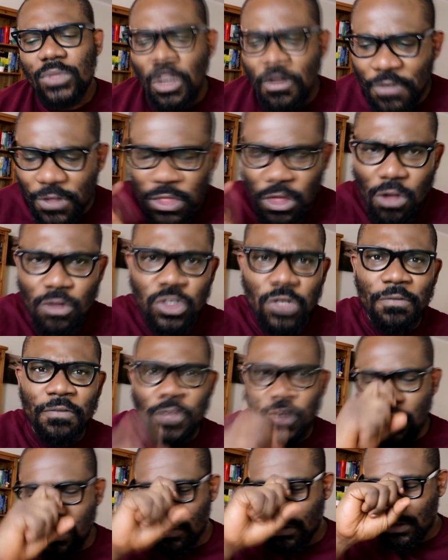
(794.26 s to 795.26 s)
For those of
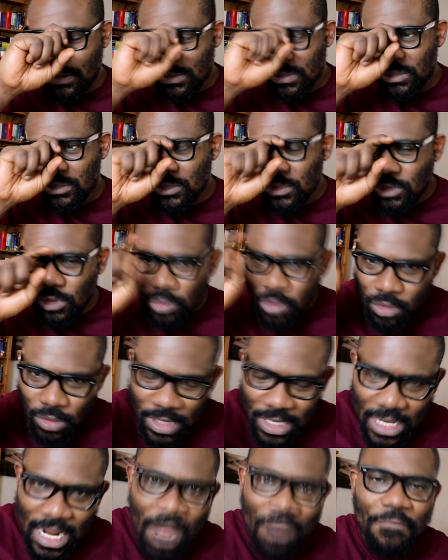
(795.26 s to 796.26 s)
you who
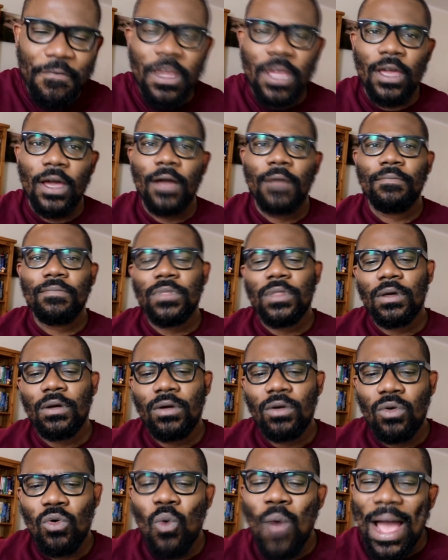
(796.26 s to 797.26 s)
are in Africa,
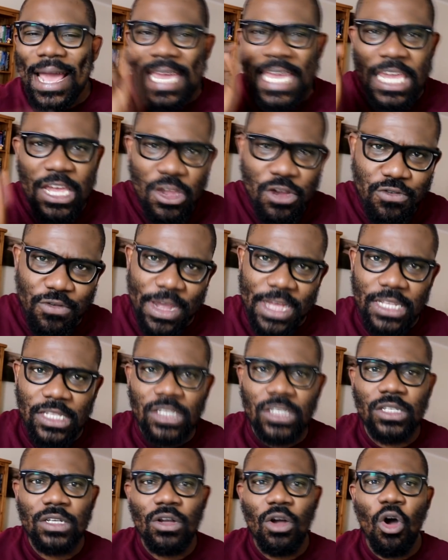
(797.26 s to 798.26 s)
who are
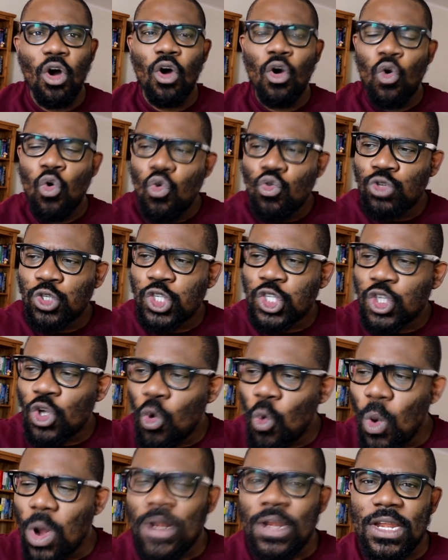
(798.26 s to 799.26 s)
ingrate or who
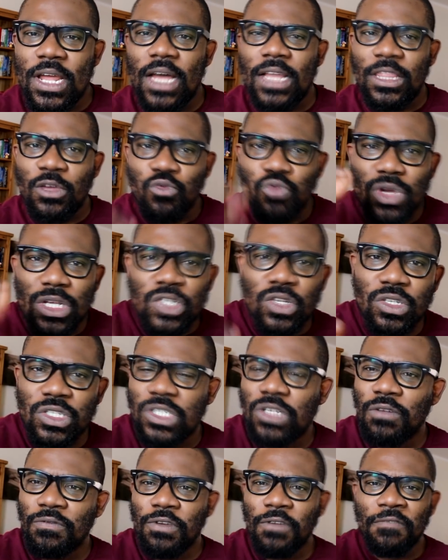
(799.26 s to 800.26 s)
squander the
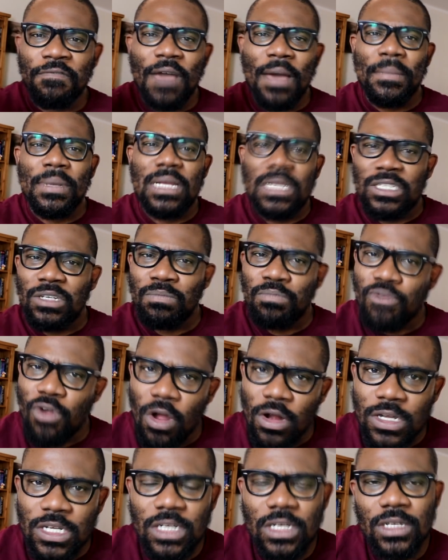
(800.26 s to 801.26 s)
resources of your families
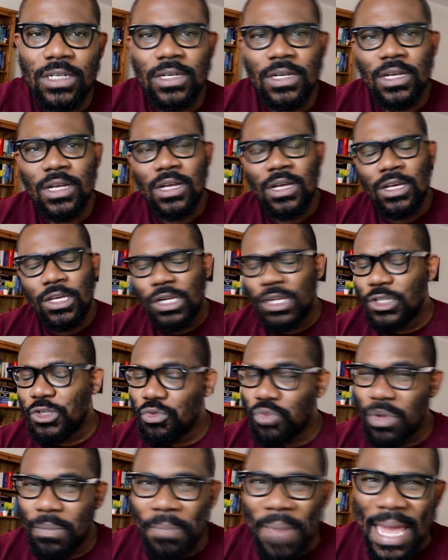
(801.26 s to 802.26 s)
abroad, you need to
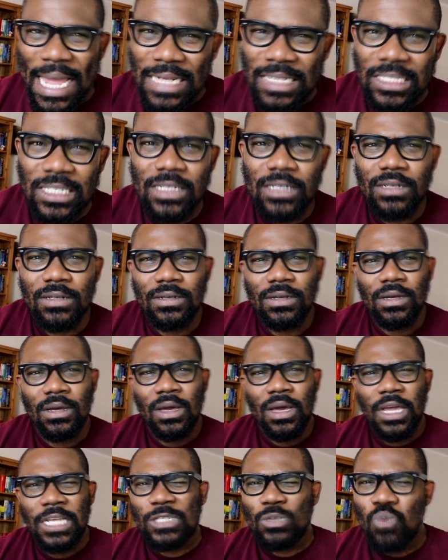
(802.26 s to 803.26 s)
repent.
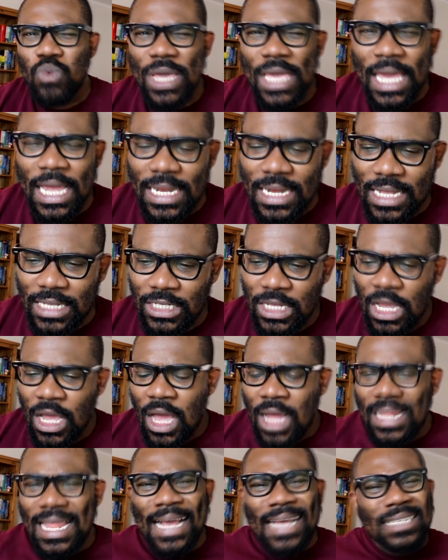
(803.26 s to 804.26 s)
It's wickedness.
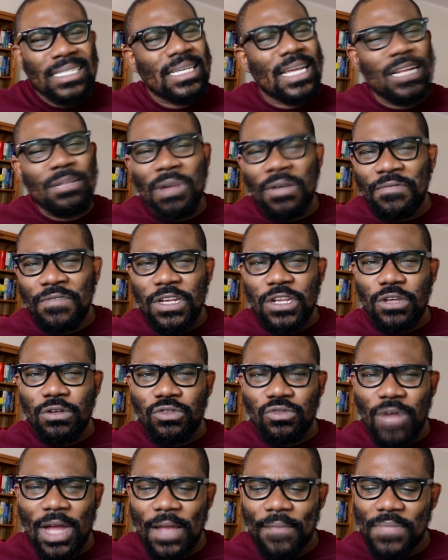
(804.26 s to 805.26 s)
Like I said in my
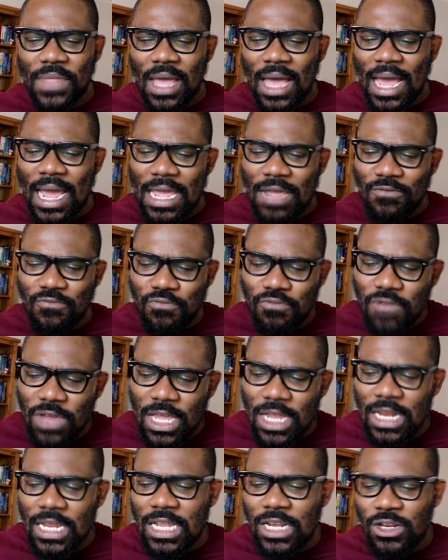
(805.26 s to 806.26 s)
videos, right? I
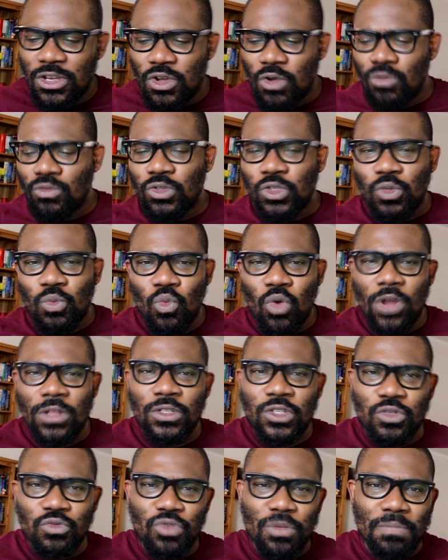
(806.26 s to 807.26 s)
really don't
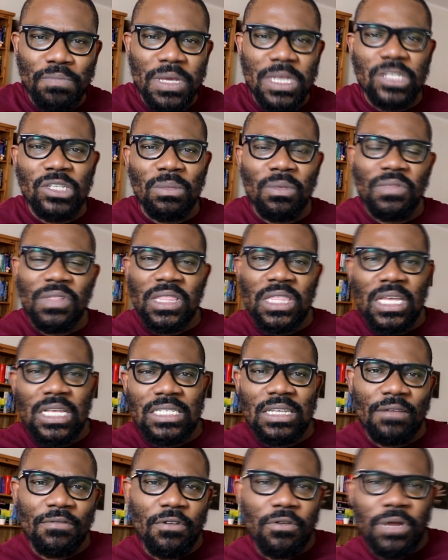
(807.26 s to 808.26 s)
want to repeat some of the
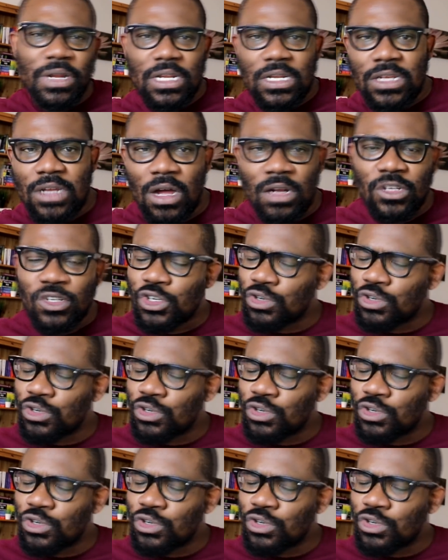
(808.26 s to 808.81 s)
things I've already done.